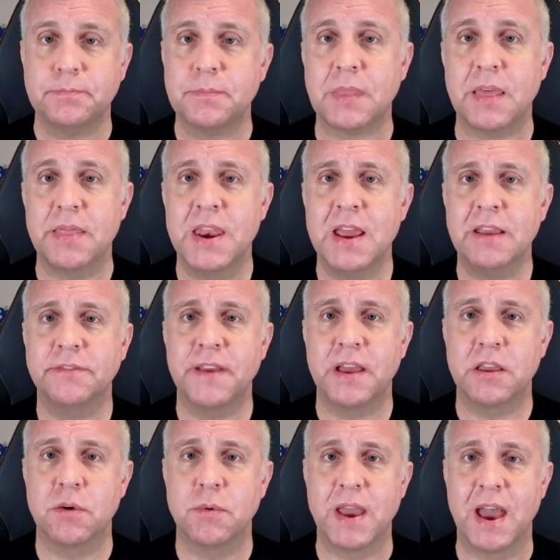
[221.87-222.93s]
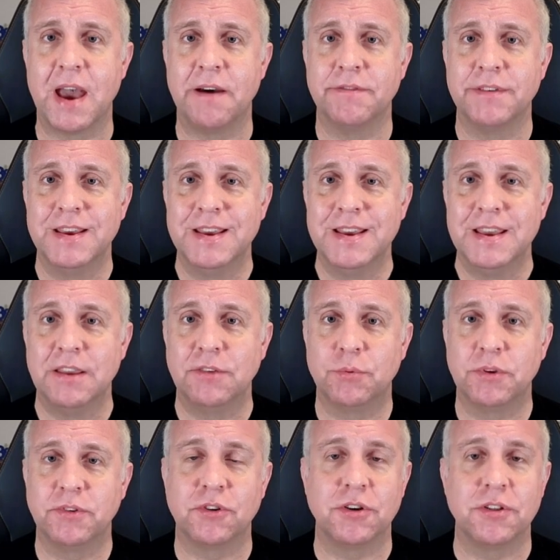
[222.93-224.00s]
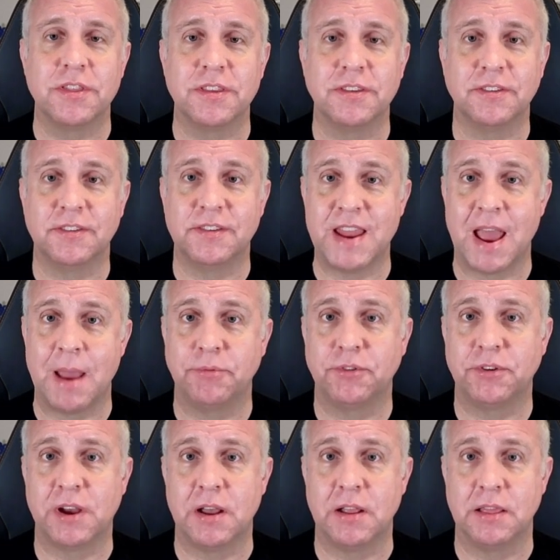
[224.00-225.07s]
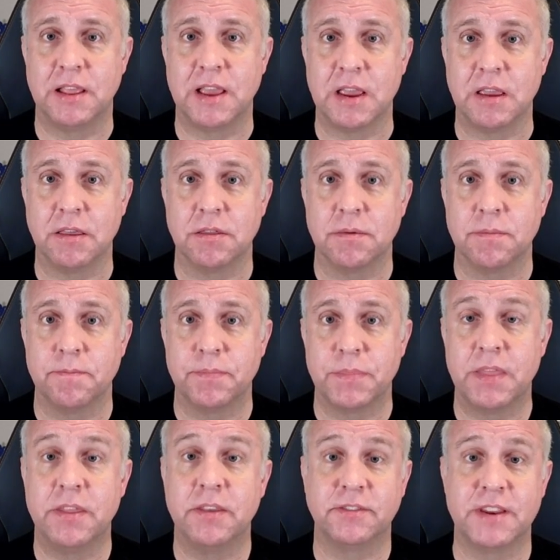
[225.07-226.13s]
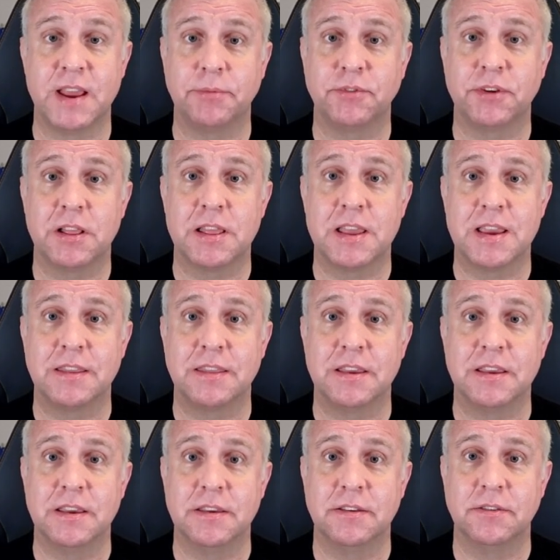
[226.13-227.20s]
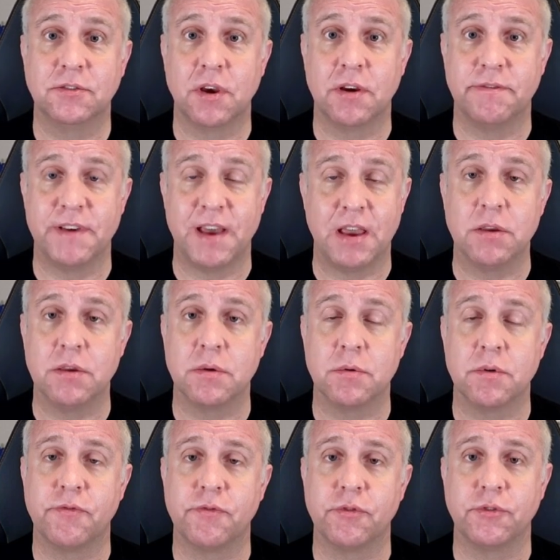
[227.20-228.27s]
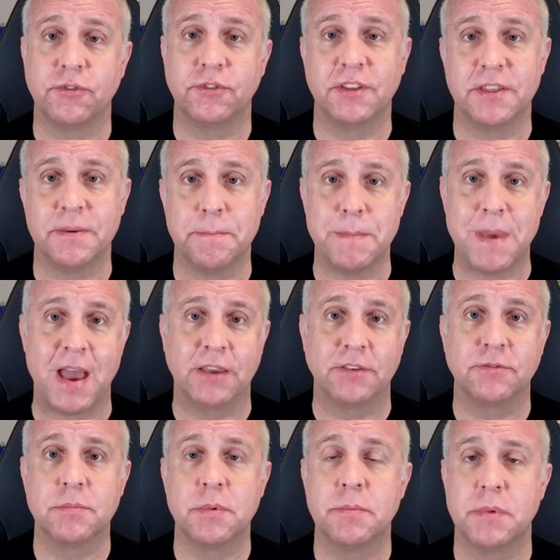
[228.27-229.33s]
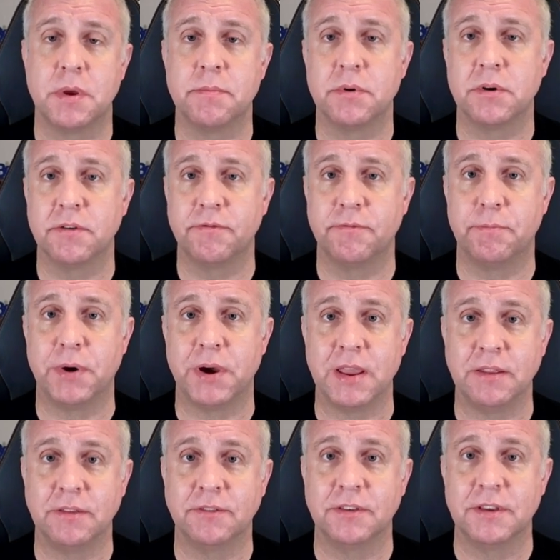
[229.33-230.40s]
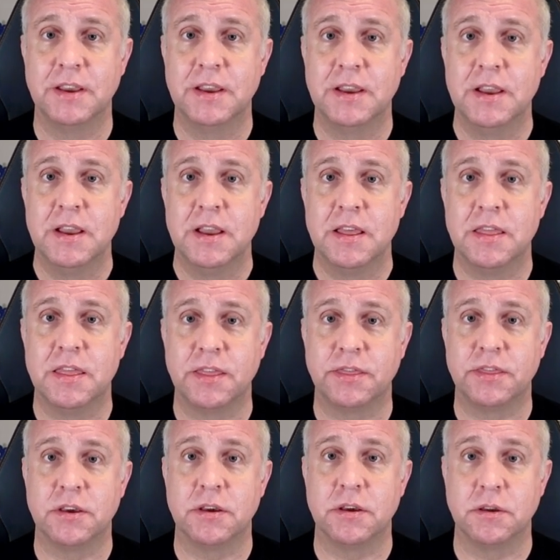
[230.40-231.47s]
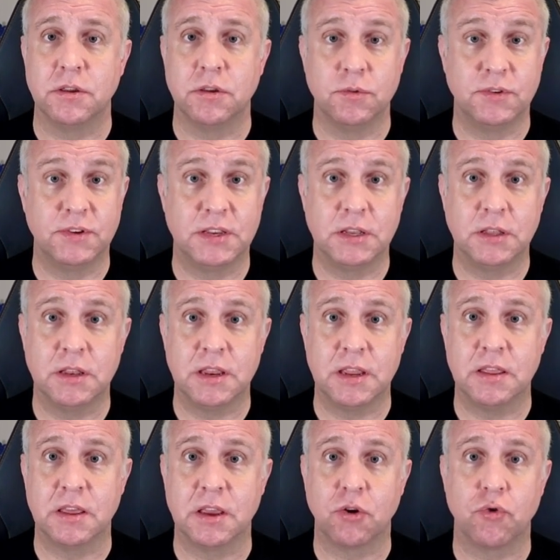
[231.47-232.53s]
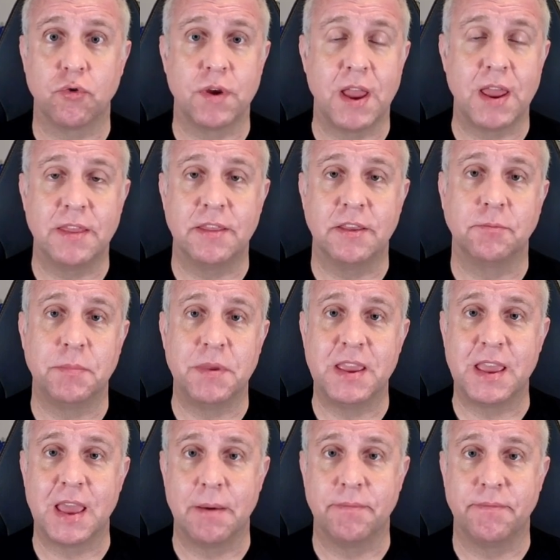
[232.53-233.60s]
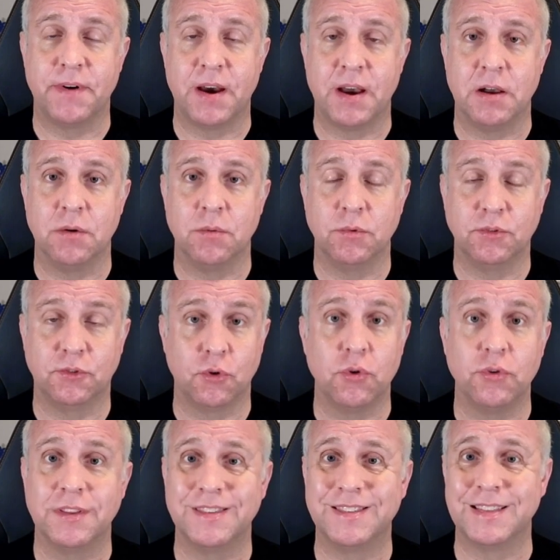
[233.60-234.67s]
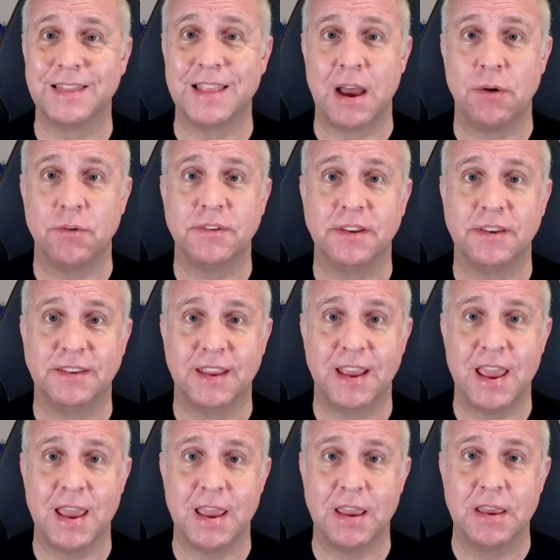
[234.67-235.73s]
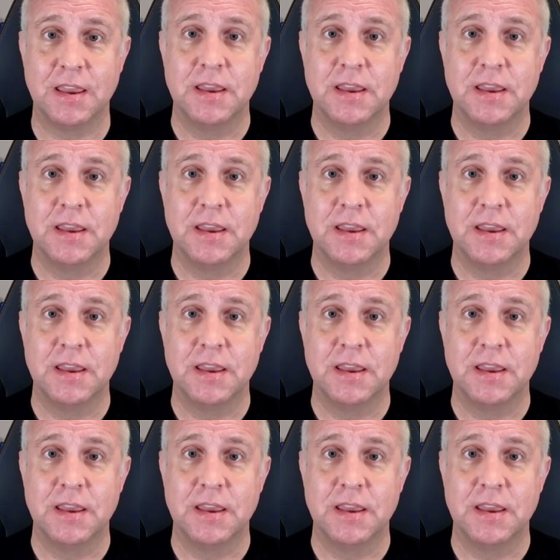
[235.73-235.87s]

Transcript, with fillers: The next value we have is what is called the snapshot length. And the snapshot length is a value that refers to the maximum number of bytes that the utility that created this PCAP file was told it's allowed to take.